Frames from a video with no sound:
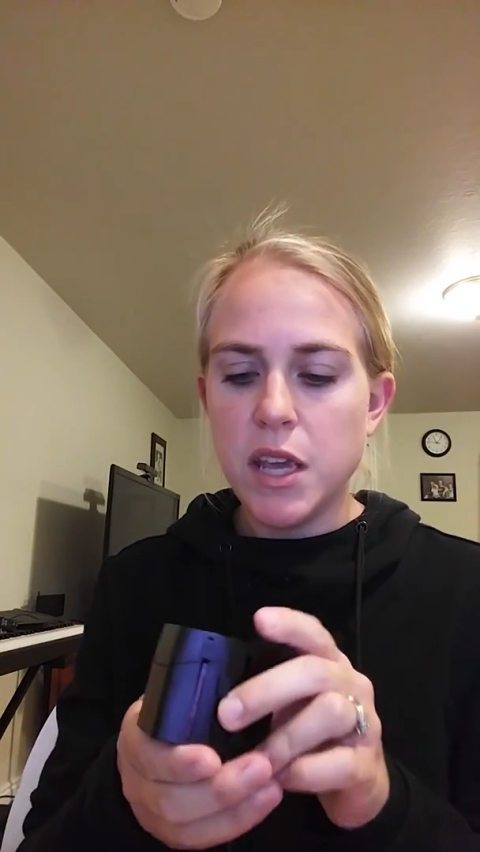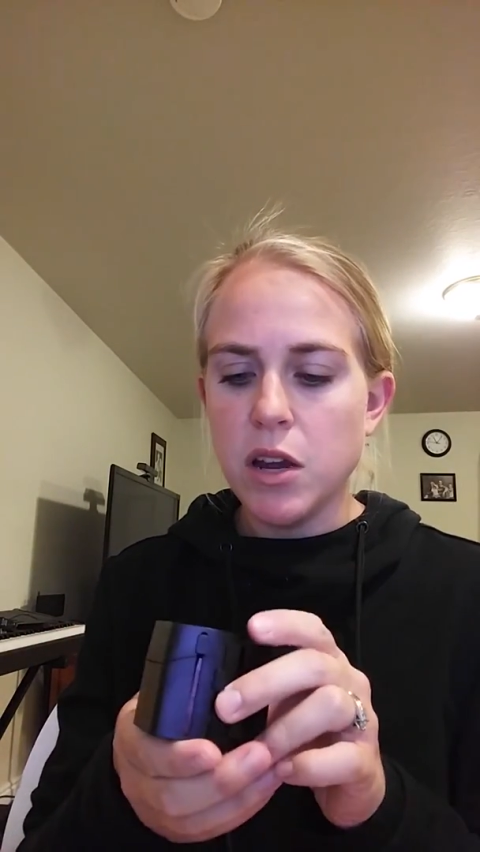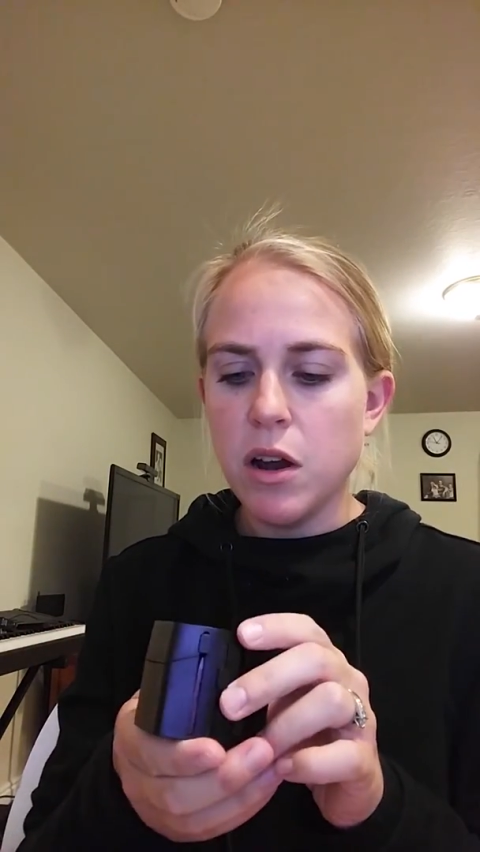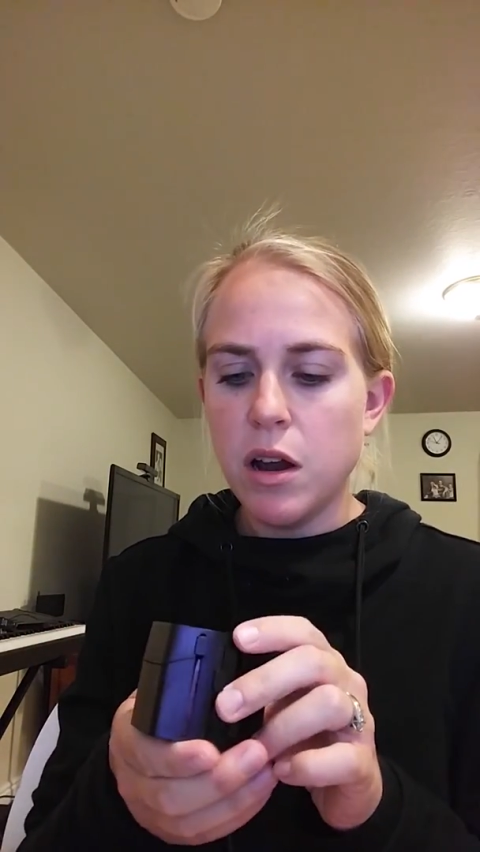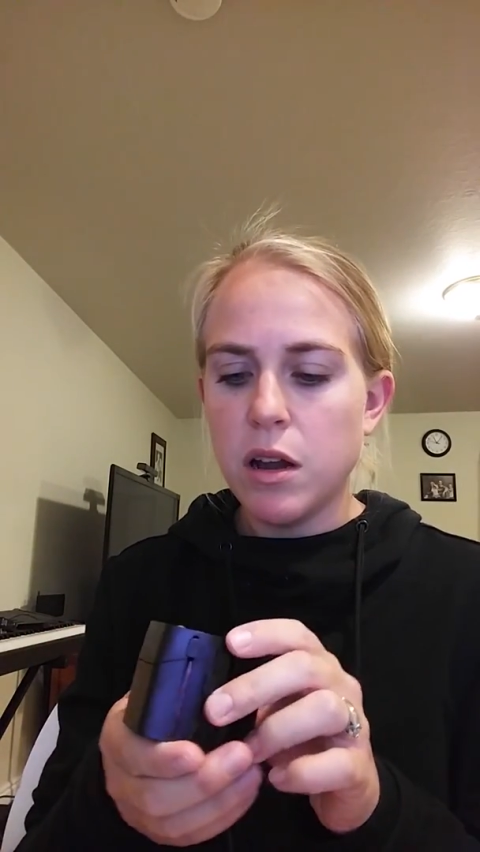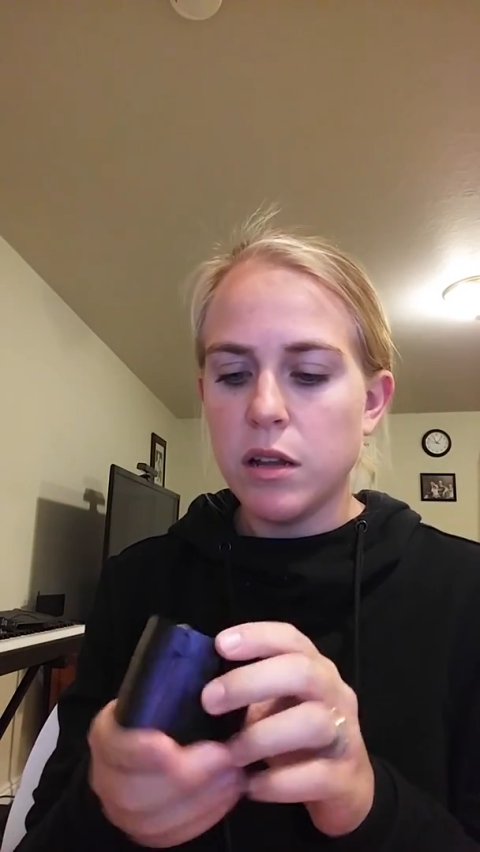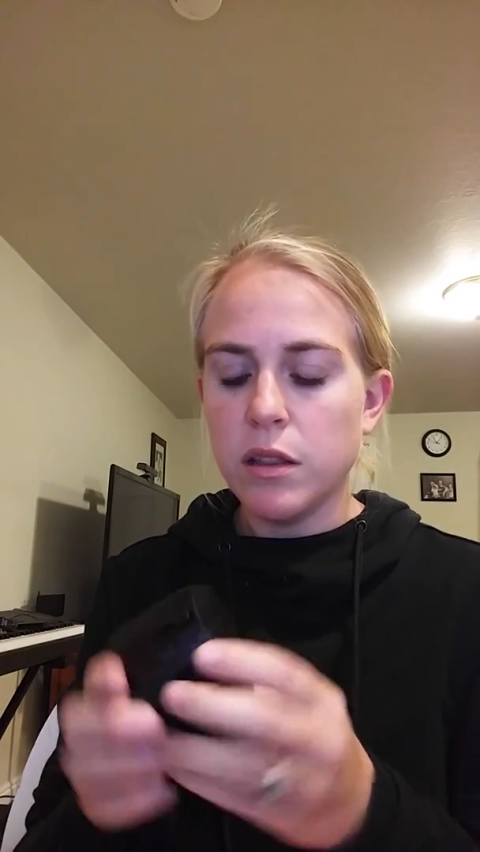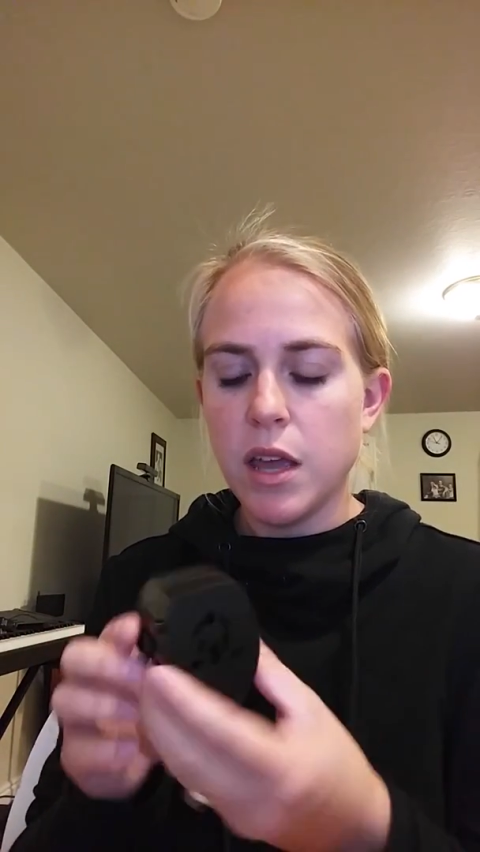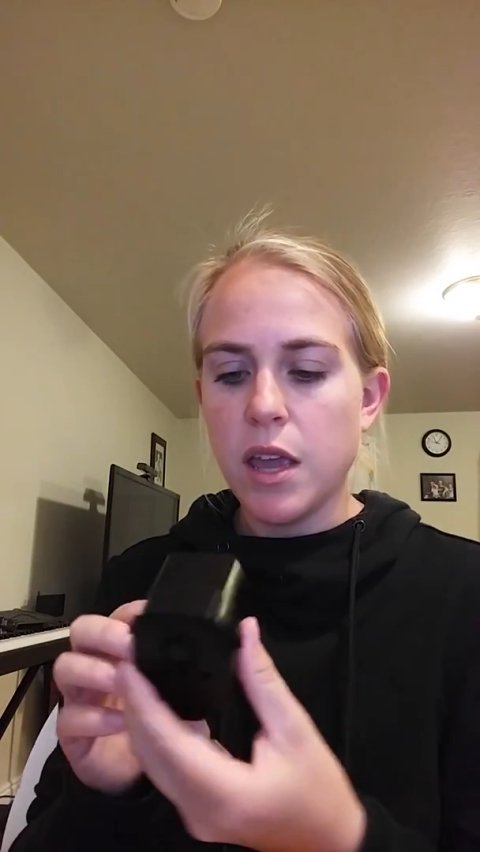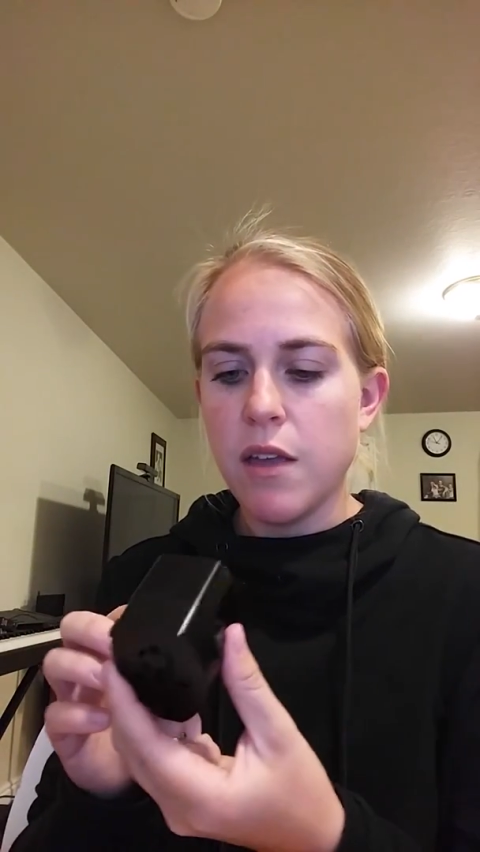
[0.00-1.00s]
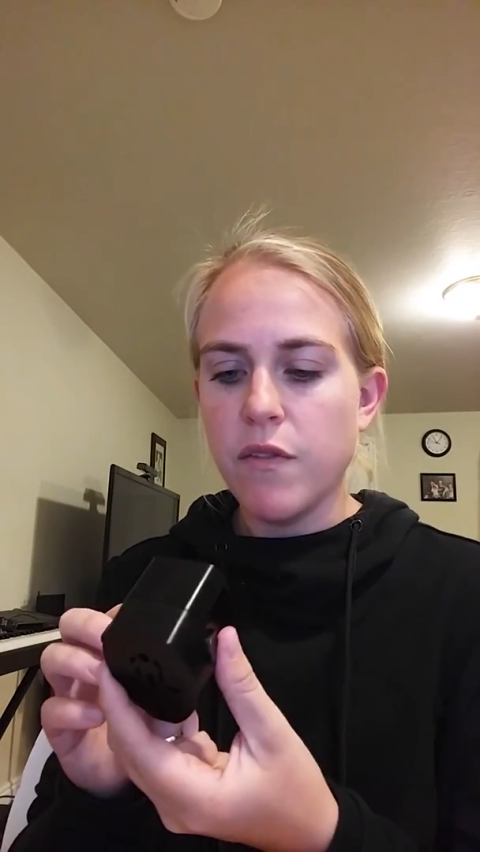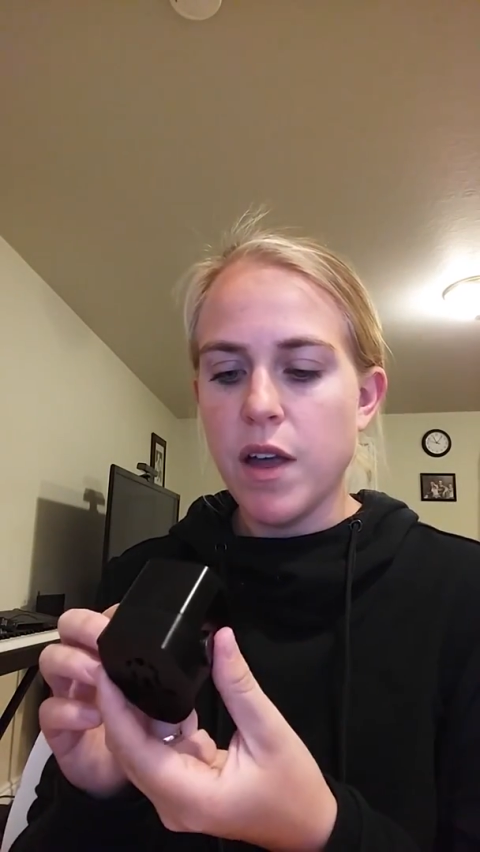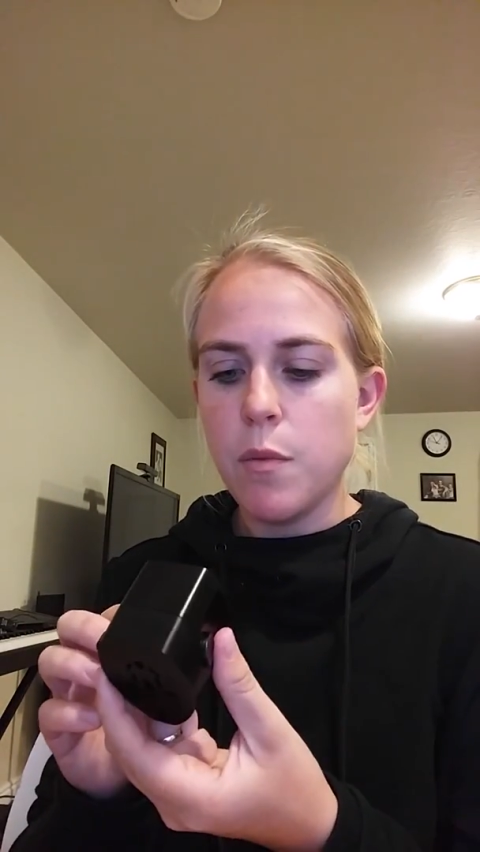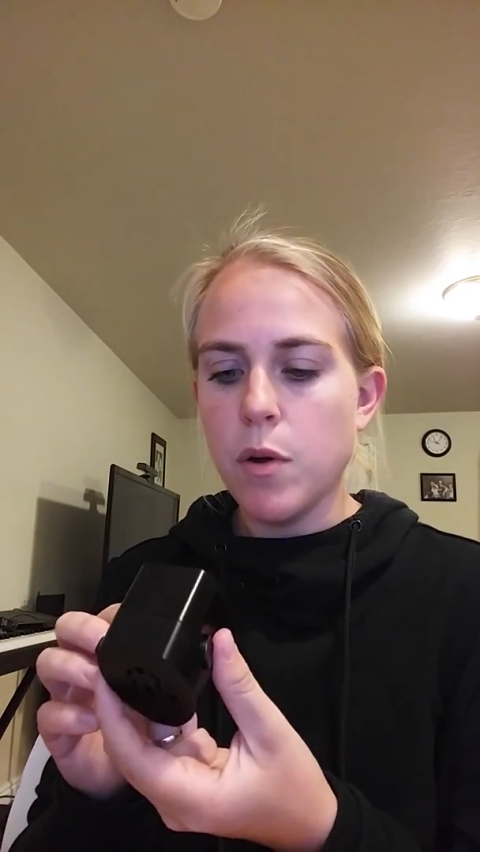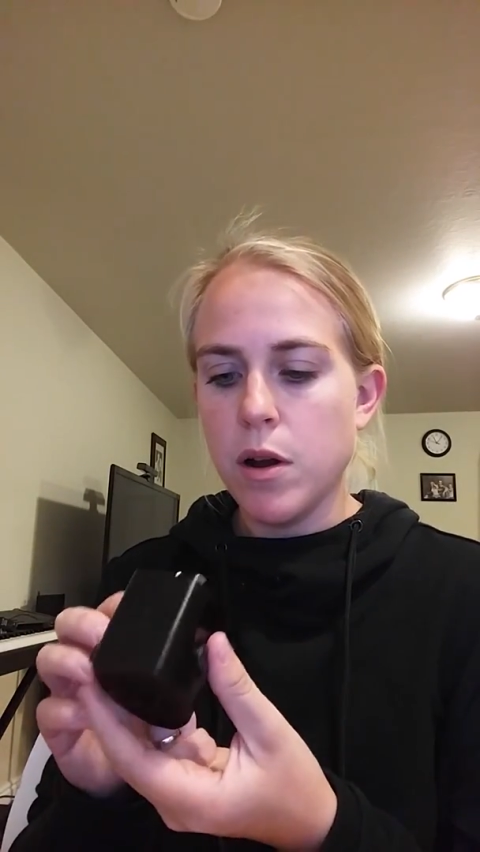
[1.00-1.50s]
here, like if I